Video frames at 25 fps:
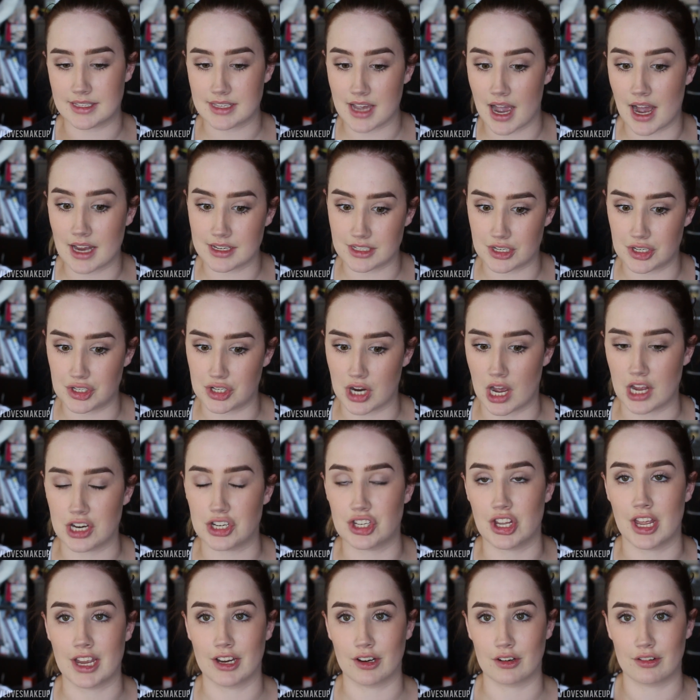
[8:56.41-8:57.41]
It's hard to
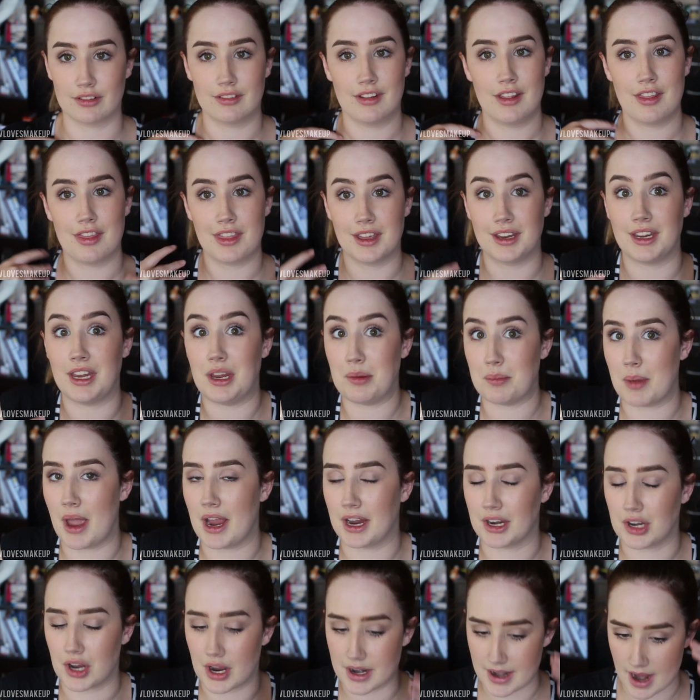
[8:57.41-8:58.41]
judge like thinking
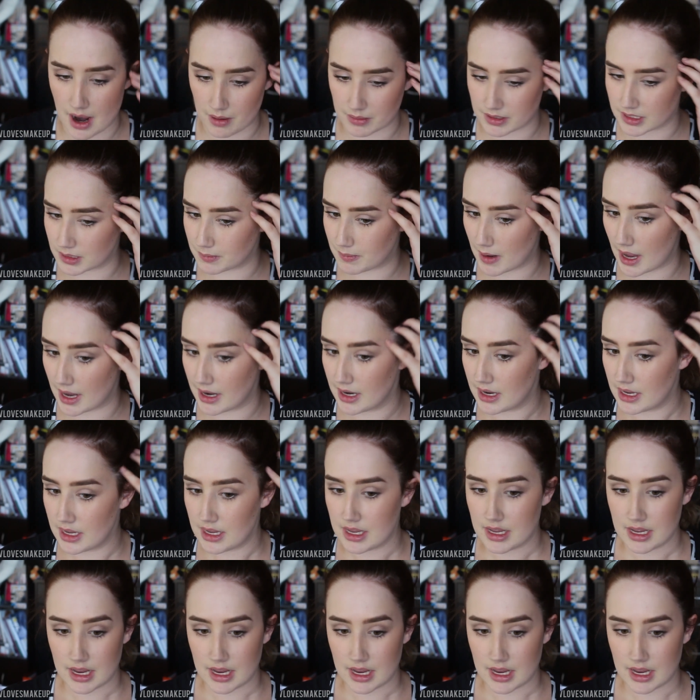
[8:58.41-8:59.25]
back nine hours but